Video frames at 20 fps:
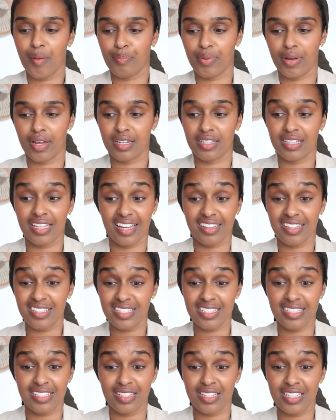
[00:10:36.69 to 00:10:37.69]
but yeah this
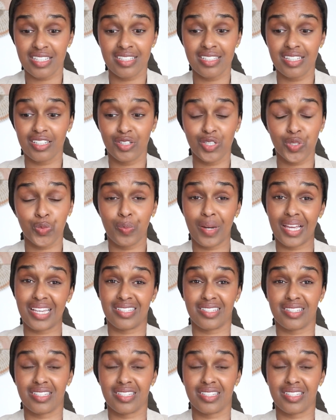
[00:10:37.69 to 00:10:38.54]
is this is a good place